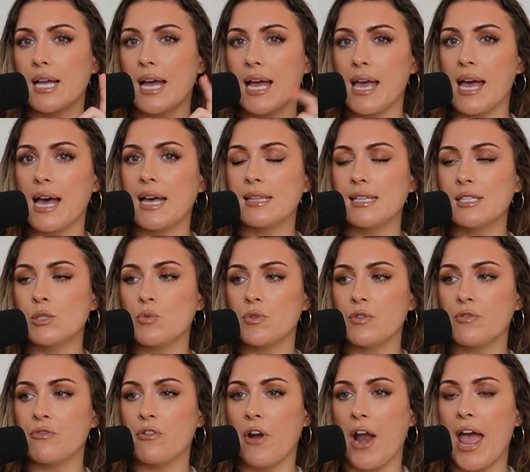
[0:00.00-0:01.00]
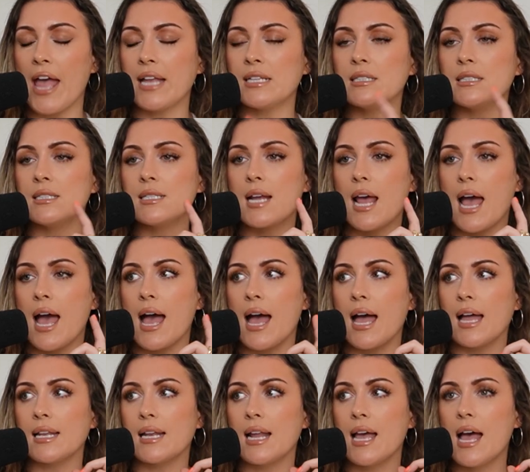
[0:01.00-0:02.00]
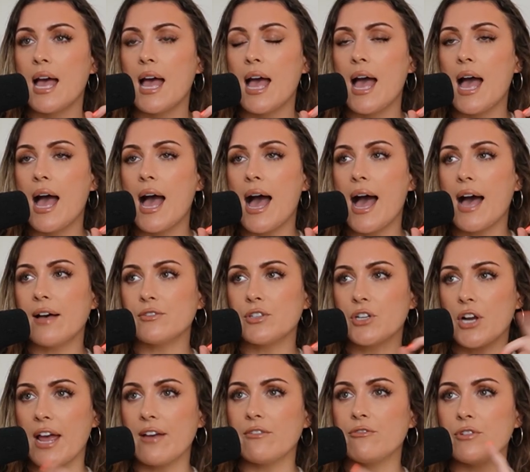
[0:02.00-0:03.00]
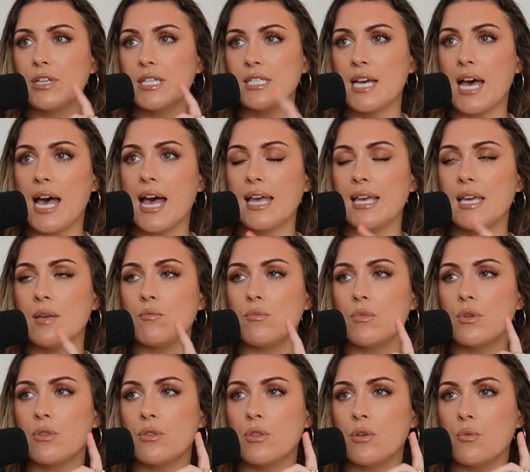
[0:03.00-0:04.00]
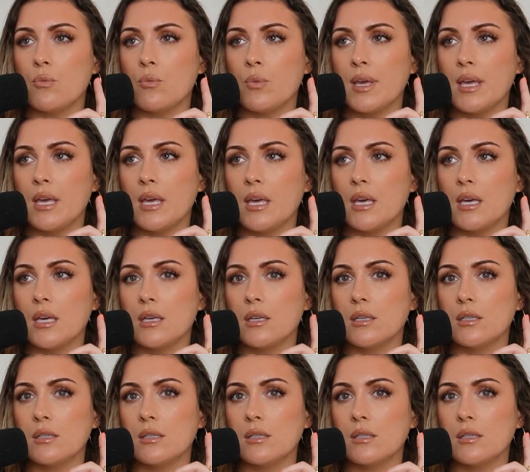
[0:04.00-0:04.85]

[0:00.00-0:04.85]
I had this with a friend, and after every time that we,